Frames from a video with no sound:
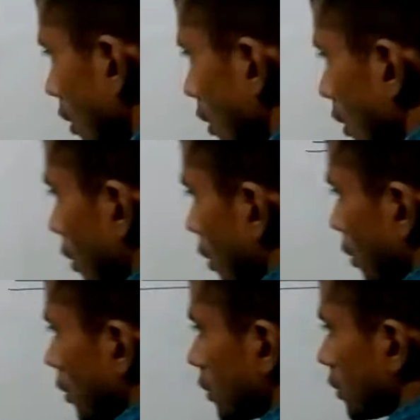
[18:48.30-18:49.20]

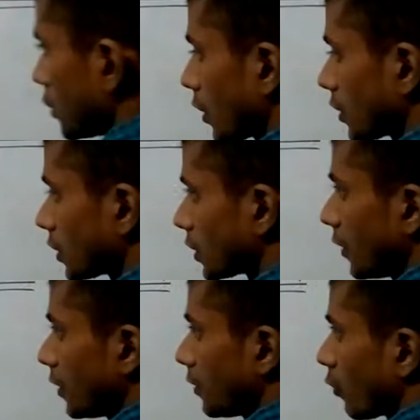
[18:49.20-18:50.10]
Now see
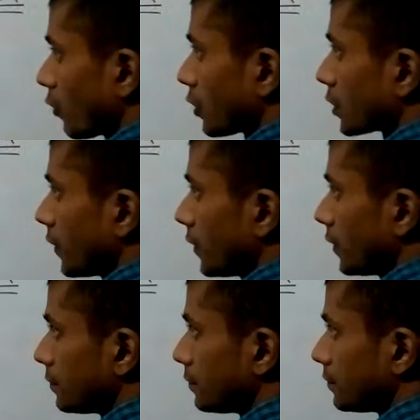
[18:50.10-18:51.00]
what is given. What
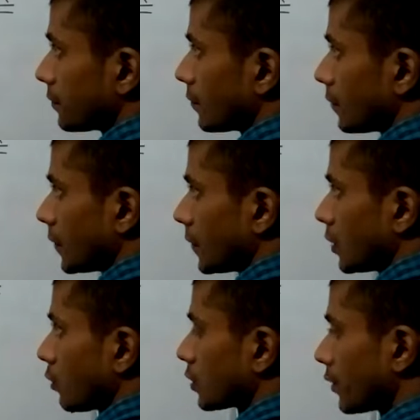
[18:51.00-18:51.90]
was given?
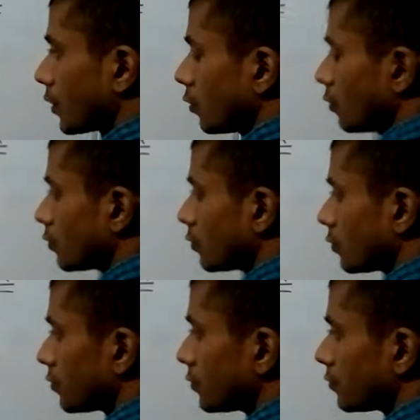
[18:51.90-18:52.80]
This was given,
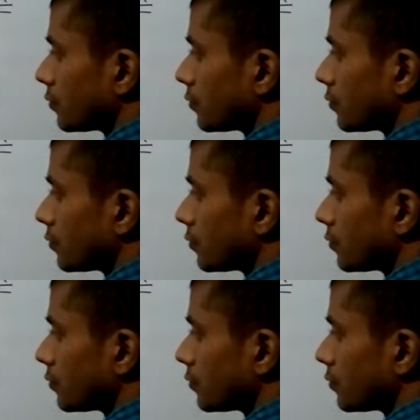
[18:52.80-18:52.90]
no?